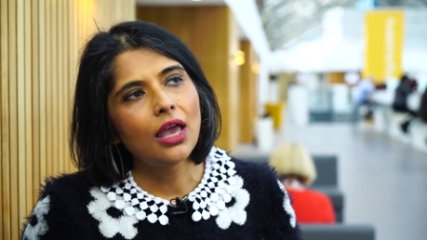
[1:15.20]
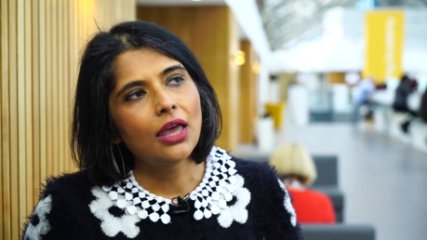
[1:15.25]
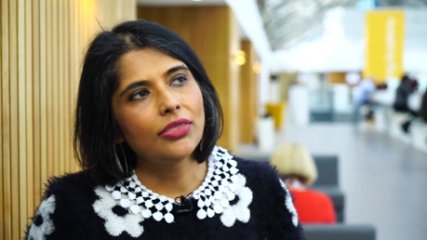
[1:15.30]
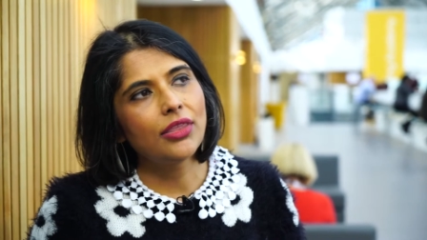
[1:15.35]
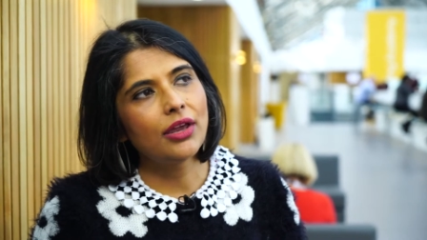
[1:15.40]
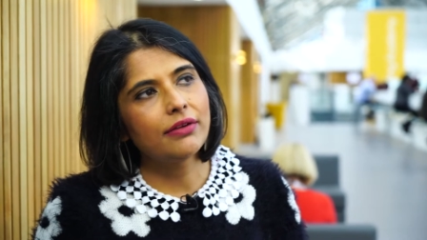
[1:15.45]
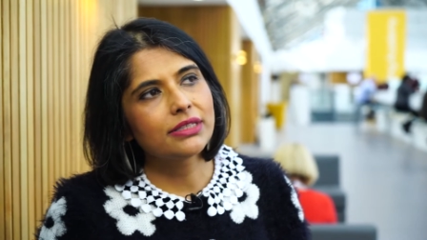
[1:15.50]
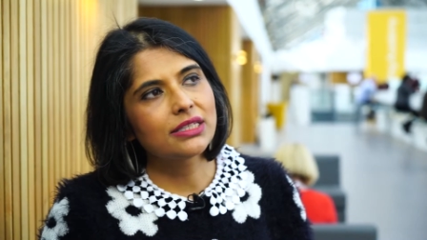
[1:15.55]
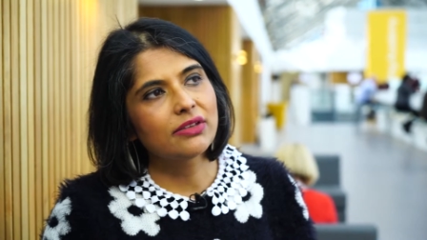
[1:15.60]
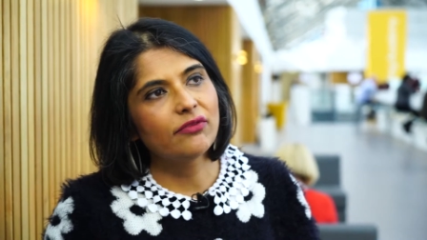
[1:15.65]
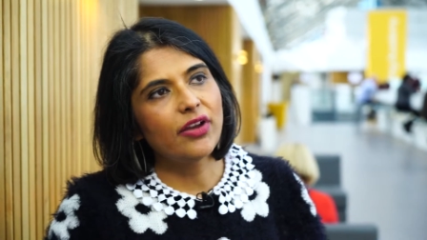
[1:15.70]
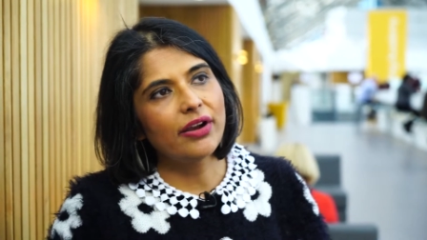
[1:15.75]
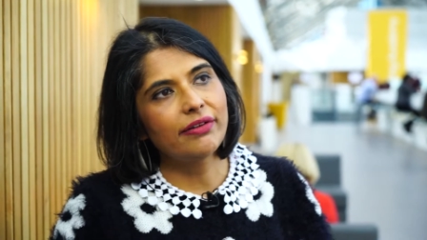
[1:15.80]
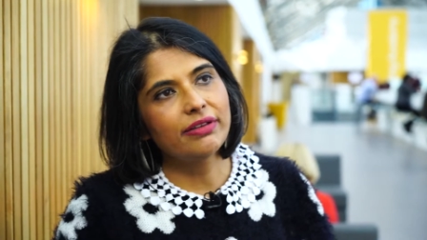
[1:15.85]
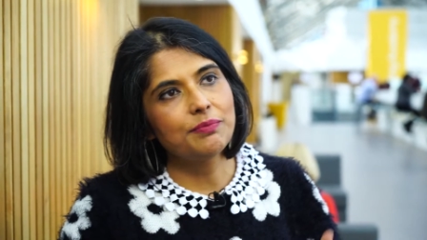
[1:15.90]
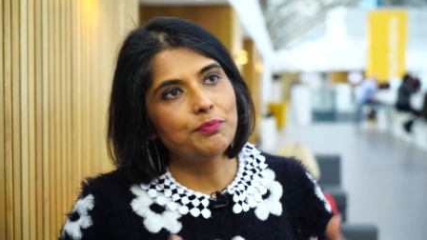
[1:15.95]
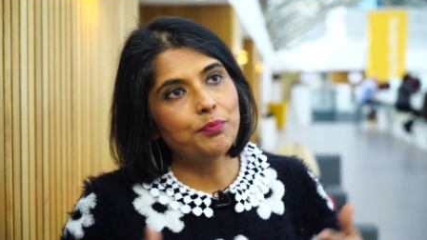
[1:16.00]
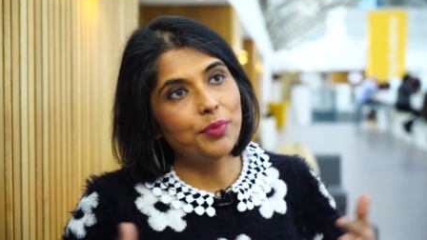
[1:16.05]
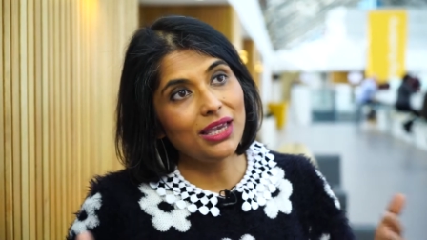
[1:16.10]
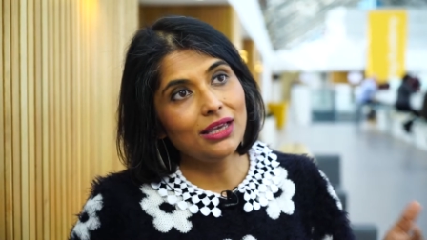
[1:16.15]
There is a
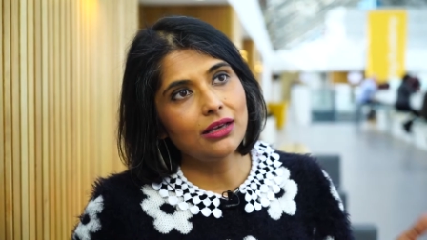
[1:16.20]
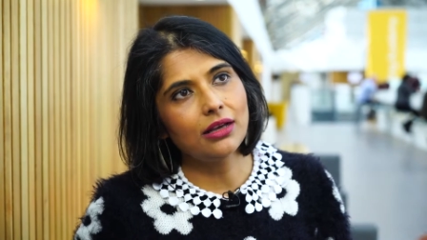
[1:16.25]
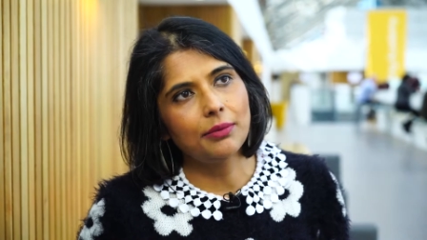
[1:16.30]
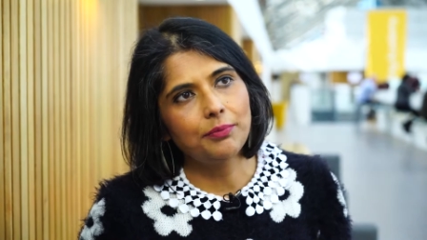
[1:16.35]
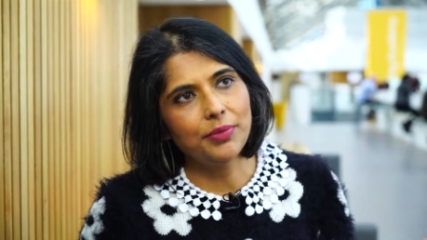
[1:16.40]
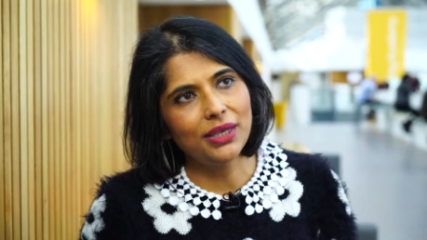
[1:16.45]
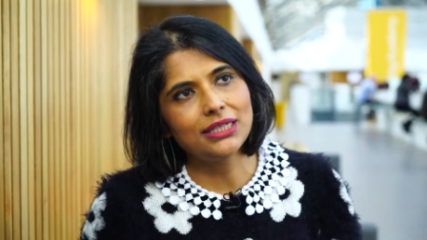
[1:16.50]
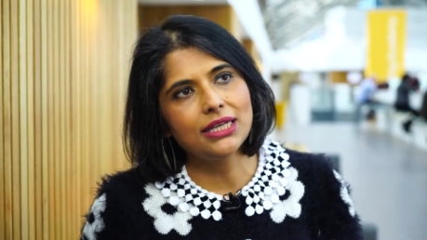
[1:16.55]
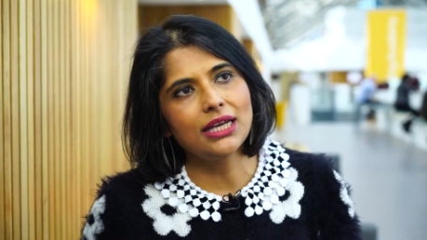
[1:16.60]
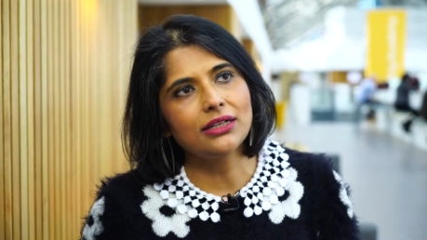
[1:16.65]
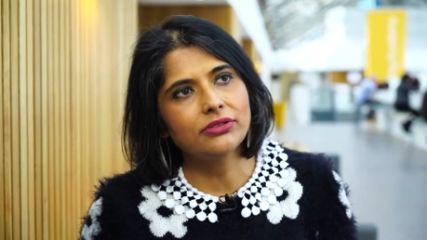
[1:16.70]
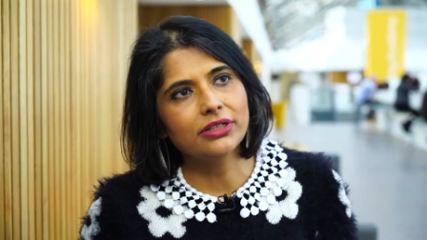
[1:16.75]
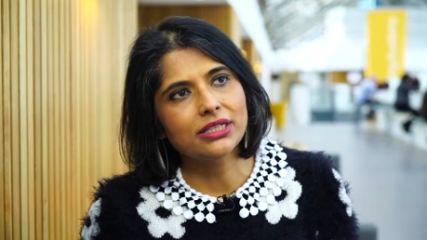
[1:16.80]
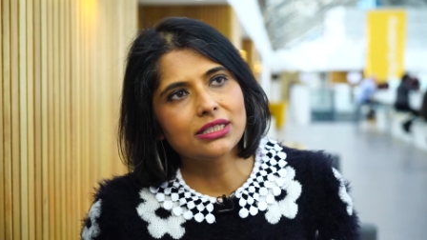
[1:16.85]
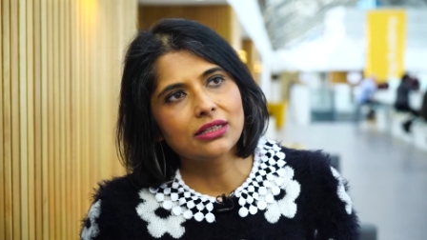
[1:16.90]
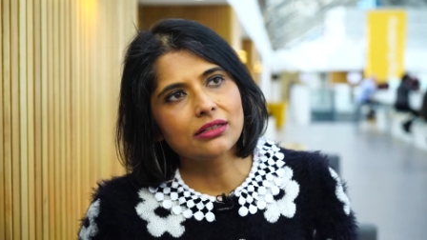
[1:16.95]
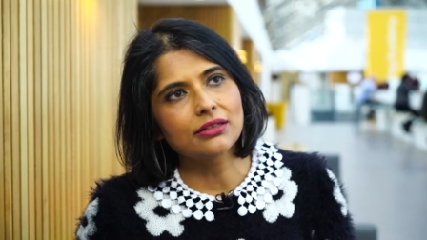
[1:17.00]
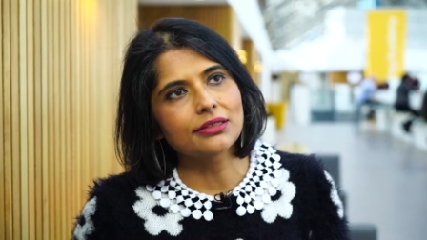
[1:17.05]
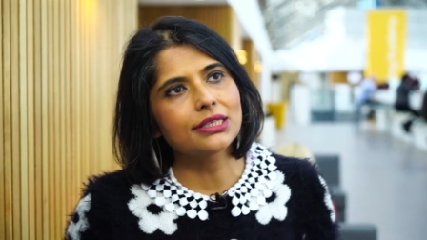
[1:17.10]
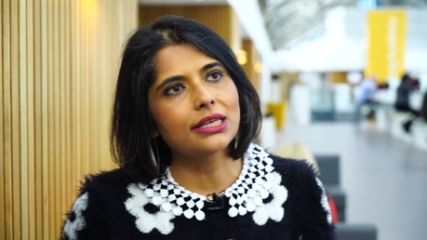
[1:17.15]
very big paediatric
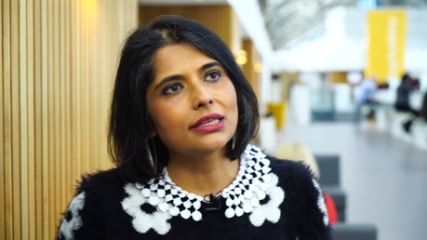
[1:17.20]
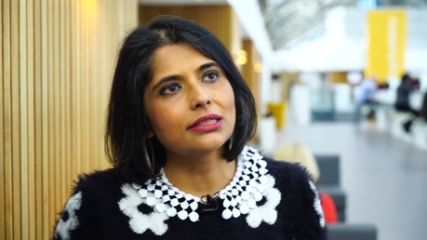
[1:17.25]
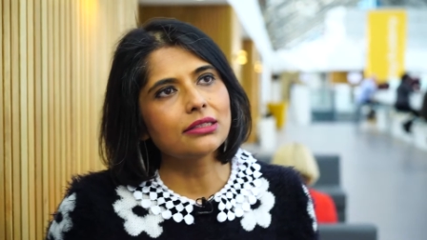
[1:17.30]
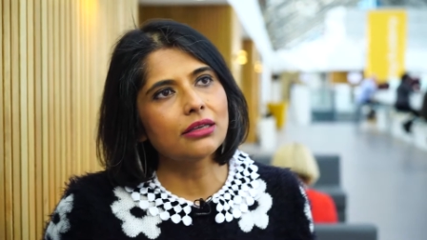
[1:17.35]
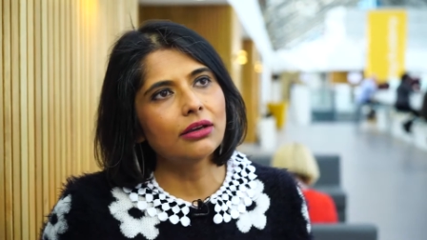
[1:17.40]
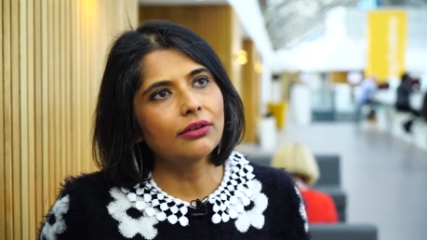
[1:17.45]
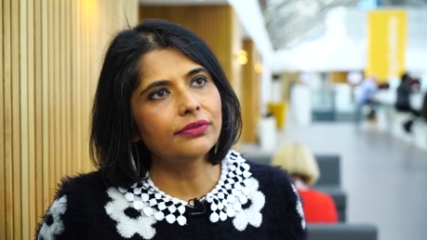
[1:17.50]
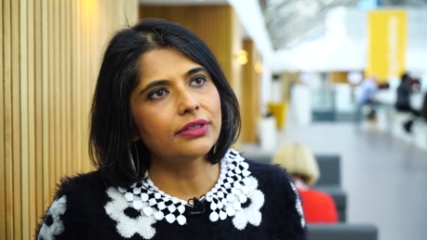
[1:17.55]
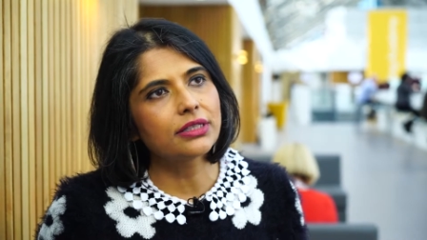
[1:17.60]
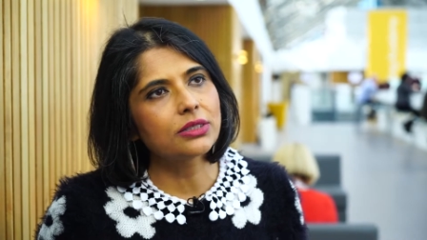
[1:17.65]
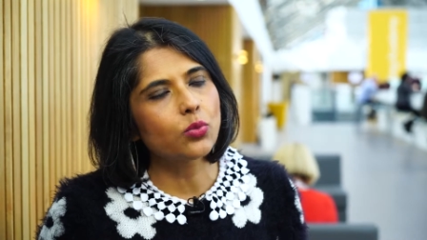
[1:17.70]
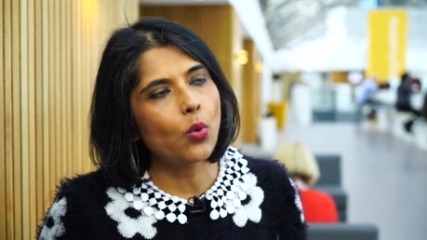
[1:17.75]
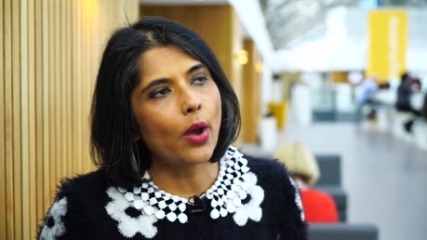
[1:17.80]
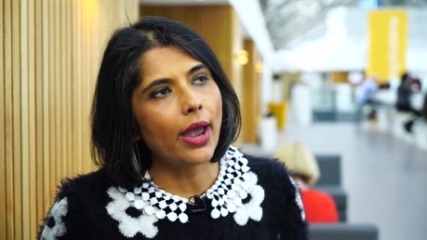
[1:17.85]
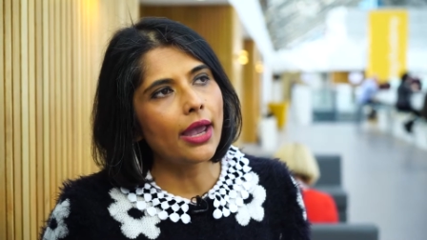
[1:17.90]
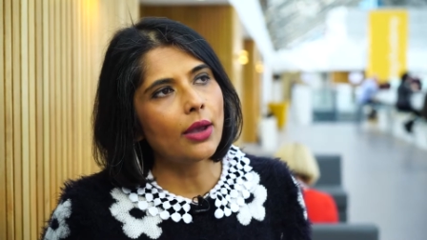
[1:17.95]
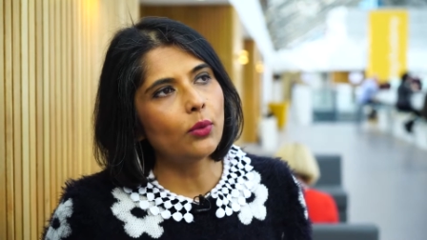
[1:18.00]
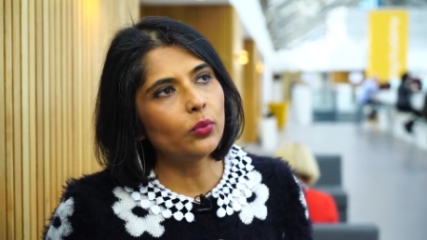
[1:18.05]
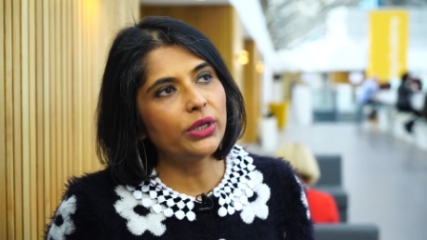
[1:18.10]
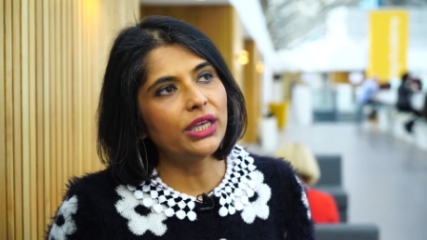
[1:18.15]
sickle cell service
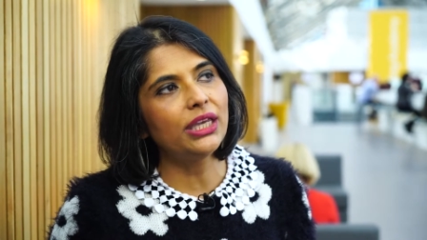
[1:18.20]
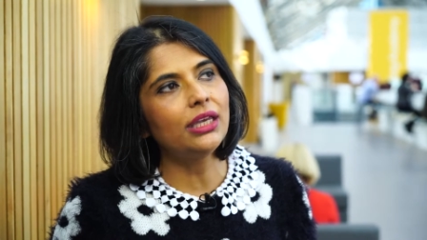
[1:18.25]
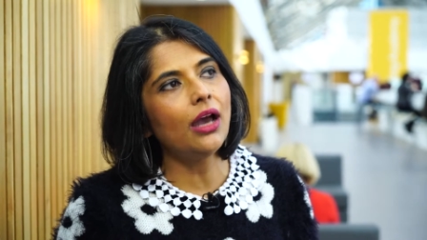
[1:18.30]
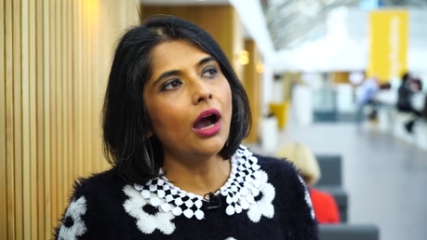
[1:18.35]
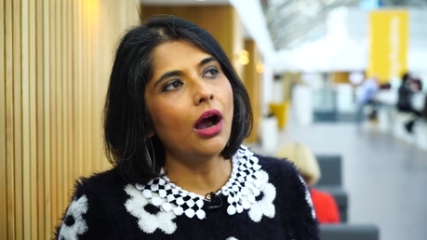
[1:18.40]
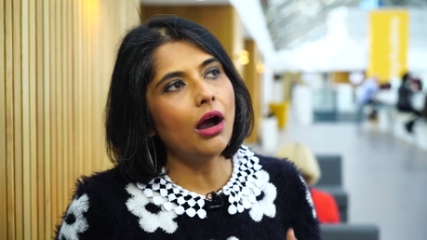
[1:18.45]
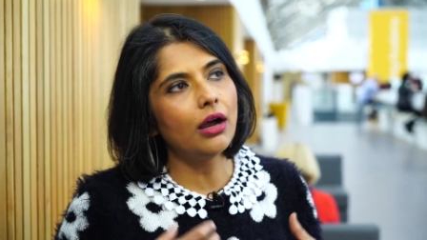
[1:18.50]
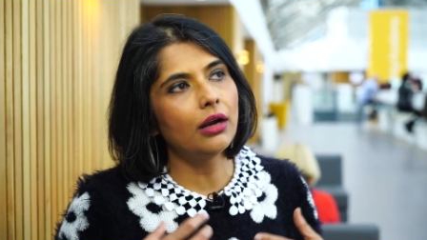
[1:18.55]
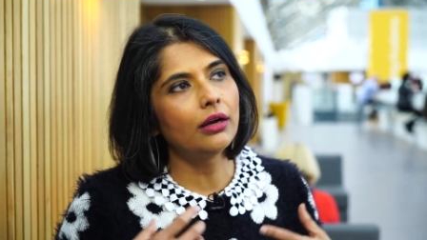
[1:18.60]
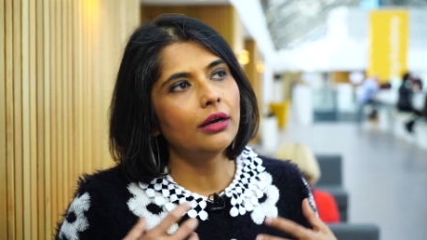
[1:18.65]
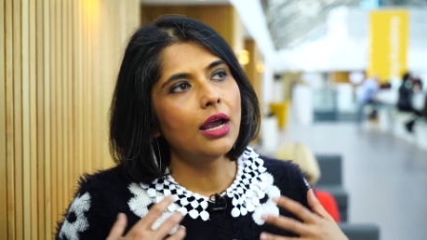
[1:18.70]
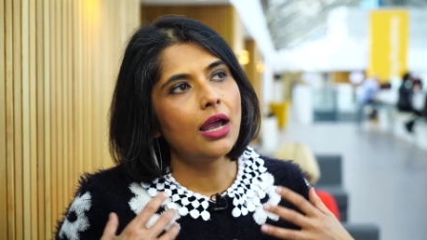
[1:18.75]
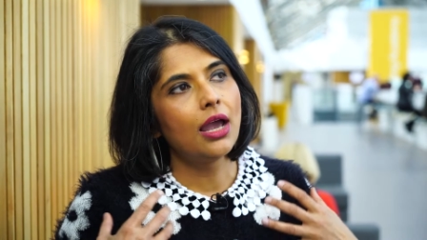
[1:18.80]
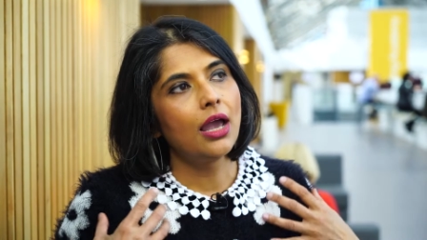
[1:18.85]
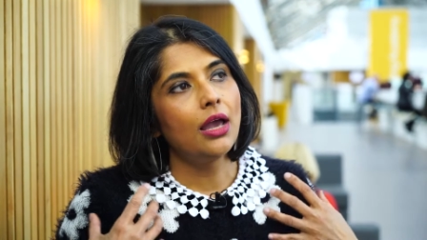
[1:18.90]
where we are,